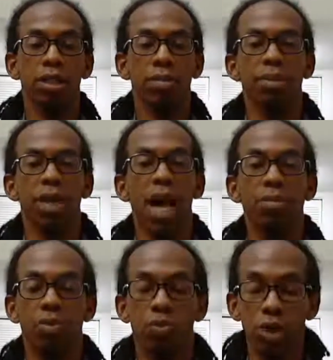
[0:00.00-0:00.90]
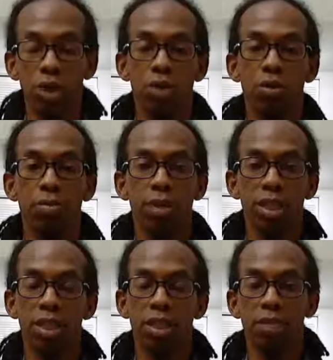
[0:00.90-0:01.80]
sometimes when you
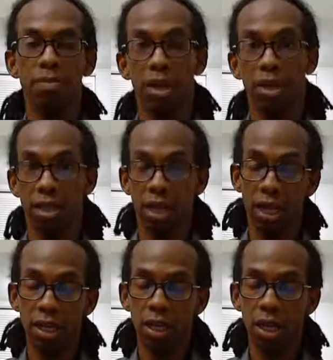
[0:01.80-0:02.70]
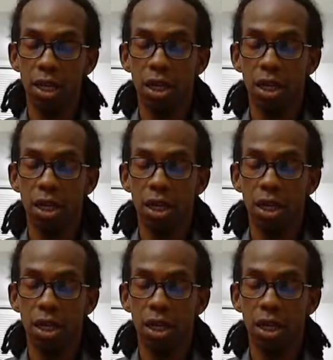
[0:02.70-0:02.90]
begin to meditate,